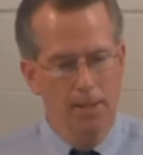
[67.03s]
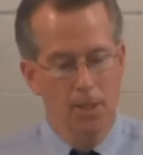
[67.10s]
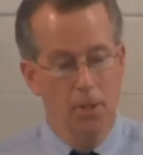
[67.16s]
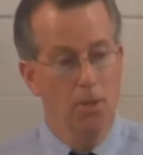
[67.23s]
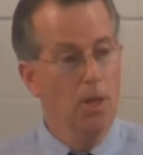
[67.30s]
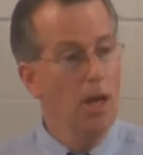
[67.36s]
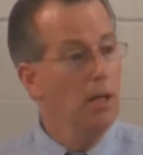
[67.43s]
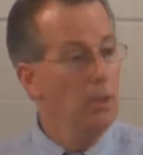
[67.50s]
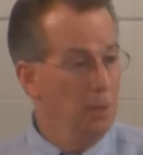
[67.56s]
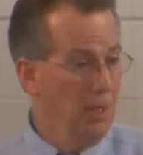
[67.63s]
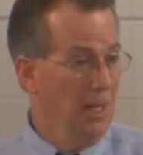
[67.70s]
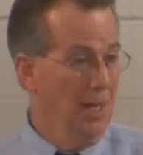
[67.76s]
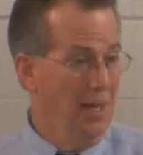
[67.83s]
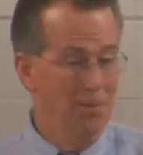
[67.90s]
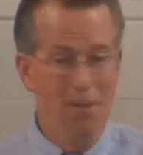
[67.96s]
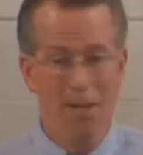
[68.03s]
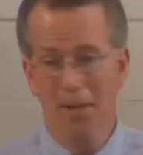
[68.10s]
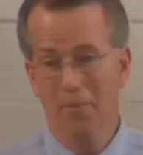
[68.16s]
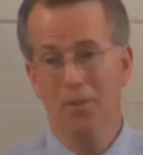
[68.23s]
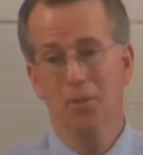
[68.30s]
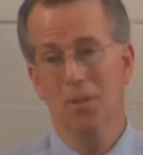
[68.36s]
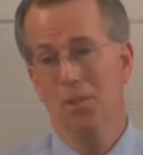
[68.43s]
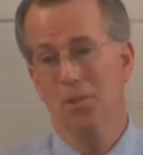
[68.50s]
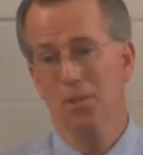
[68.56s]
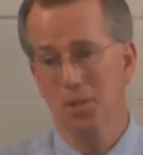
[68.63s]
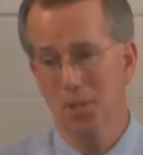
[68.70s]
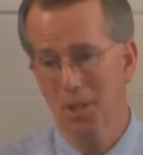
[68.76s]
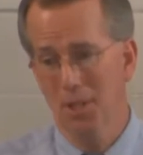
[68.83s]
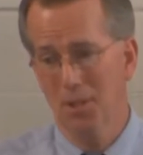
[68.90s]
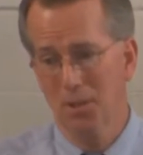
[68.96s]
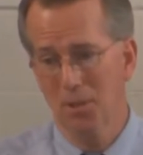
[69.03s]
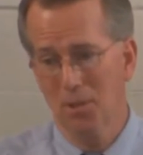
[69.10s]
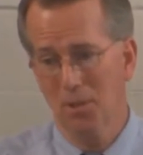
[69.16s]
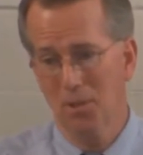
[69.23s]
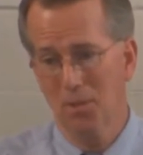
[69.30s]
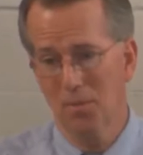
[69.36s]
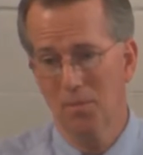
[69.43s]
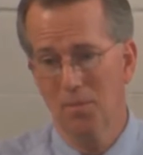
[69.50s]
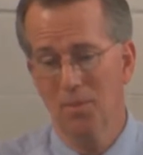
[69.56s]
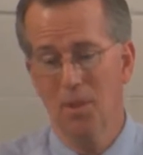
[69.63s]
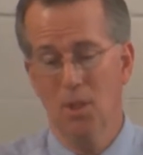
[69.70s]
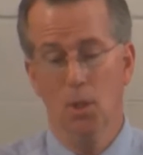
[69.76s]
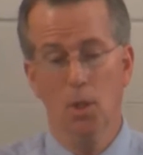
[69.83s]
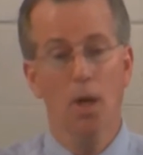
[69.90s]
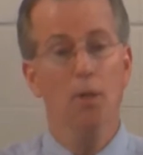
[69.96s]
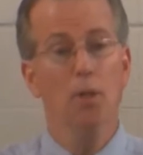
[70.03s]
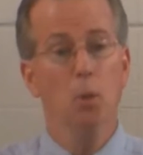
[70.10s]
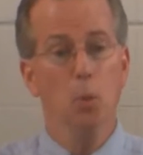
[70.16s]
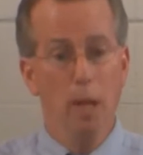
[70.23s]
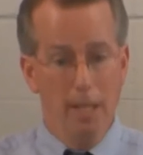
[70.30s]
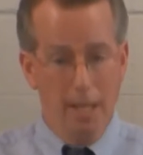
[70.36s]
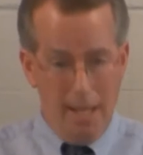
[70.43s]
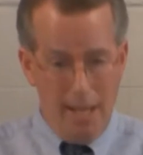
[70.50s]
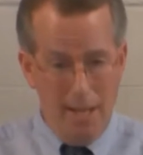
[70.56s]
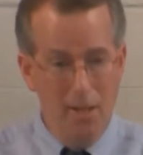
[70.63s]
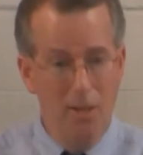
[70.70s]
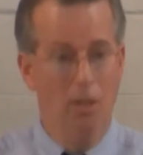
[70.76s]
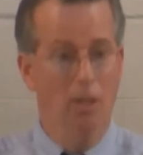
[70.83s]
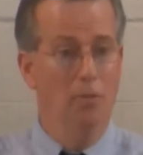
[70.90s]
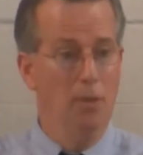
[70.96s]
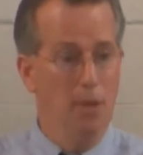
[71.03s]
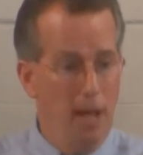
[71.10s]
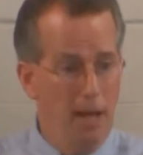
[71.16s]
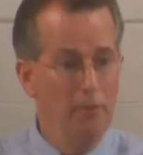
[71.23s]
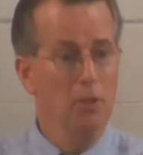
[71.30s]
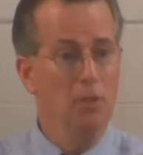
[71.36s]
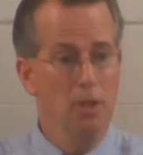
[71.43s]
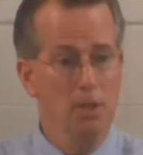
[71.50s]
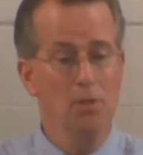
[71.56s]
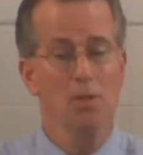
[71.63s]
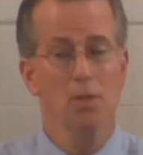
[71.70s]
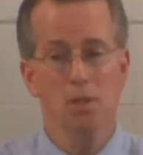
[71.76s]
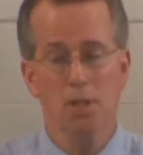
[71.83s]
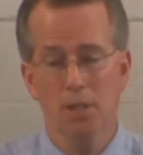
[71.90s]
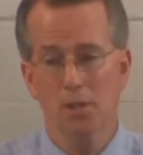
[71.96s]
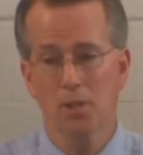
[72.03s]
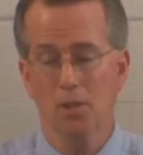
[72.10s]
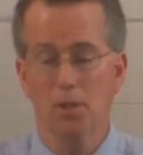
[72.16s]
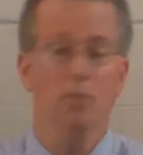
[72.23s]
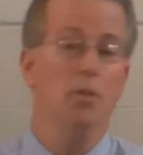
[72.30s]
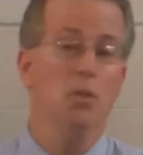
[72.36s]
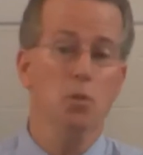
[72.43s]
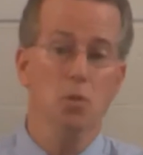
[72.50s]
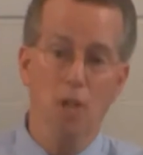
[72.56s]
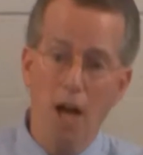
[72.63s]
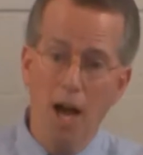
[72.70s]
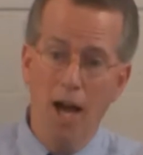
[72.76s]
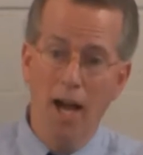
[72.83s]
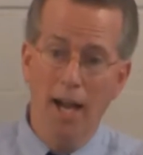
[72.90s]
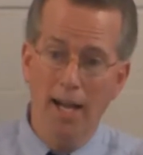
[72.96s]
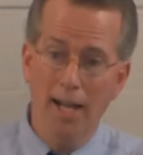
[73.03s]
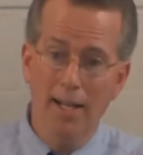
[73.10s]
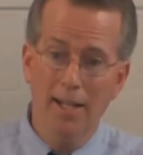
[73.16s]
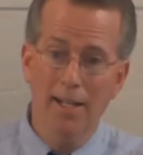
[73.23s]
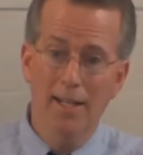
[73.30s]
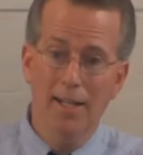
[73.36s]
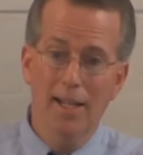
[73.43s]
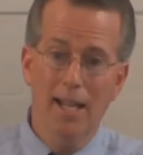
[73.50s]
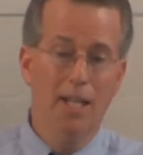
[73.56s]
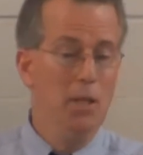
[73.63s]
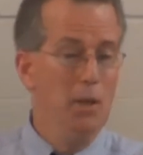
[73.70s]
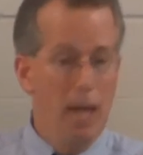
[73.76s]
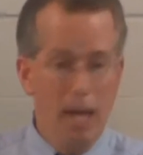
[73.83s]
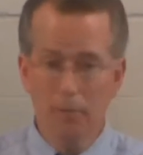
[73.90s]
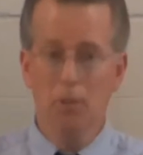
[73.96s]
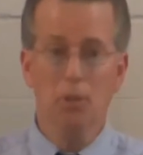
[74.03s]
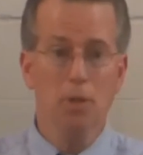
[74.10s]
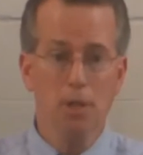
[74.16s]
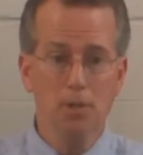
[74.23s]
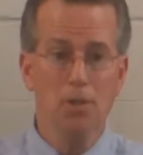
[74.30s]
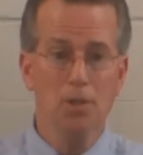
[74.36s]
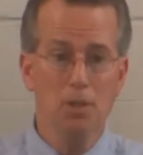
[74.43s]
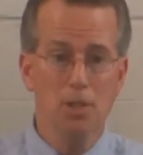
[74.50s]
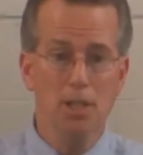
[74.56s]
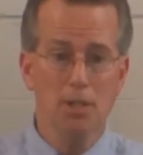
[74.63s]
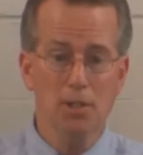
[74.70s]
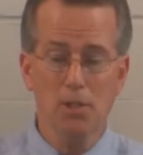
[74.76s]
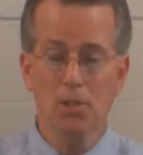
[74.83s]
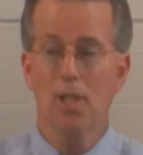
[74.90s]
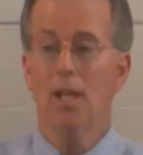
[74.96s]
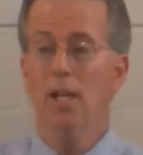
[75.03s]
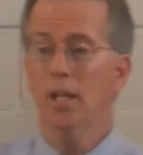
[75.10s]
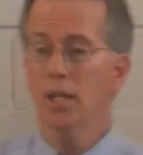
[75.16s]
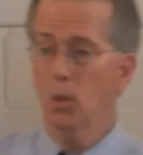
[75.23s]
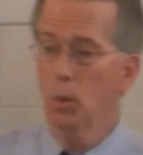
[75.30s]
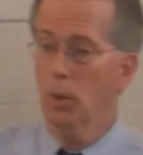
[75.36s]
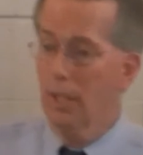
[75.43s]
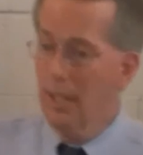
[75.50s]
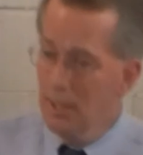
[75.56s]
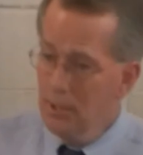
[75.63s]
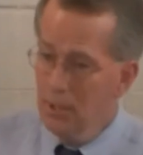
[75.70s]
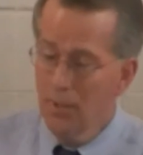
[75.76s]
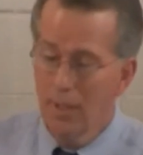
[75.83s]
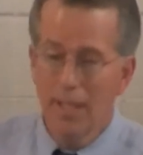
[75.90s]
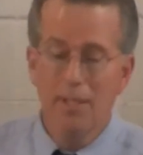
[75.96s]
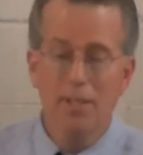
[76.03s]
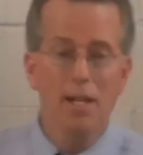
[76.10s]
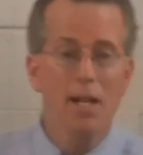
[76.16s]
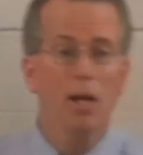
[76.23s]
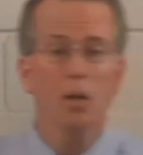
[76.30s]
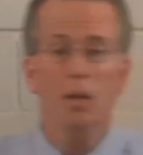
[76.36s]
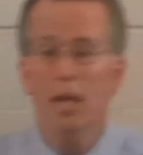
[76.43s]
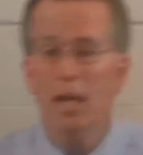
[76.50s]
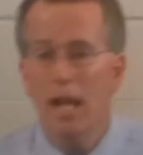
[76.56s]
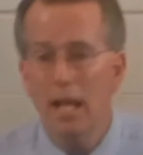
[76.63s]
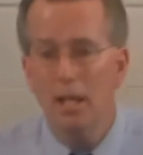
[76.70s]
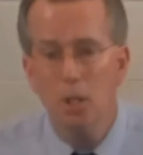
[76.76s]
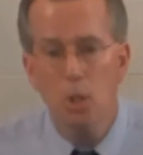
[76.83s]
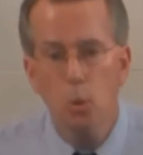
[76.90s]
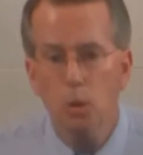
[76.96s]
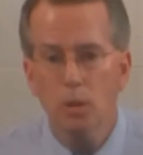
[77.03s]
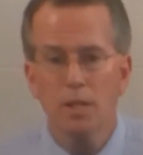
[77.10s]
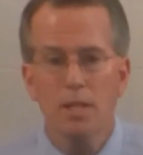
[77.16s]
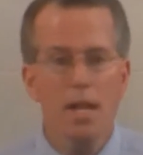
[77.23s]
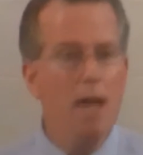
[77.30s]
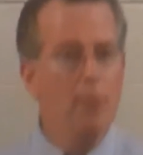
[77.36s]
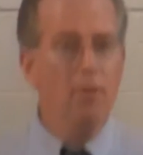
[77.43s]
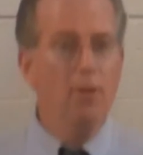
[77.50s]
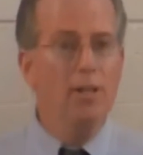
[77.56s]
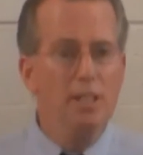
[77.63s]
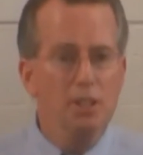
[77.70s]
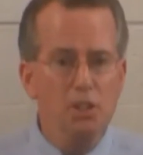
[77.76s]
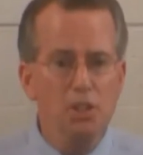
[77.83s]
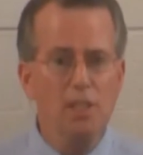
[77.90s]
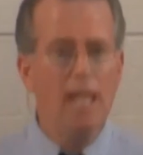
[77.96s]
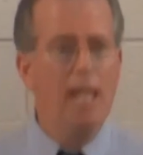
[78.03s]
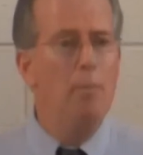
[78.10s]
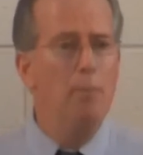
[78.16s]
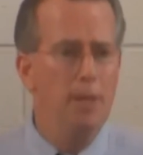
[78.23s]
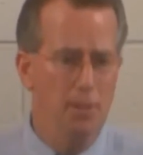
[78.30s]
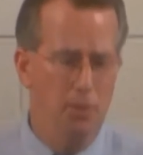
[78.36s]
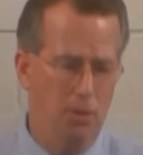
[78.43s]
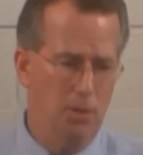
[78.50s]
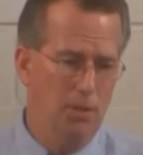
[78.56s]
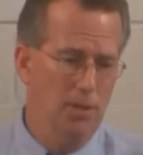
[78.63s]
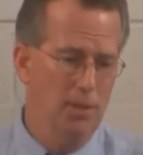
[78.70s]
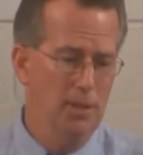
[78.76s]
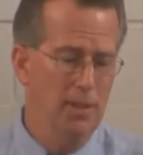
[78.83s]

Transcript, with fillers: You're not okay if you haven't trusted Jesus. You're on your way to hell if you haven't trusted Jesus. If you die and you haven't trusted Jesus, you will enter into hell and you will never escape it.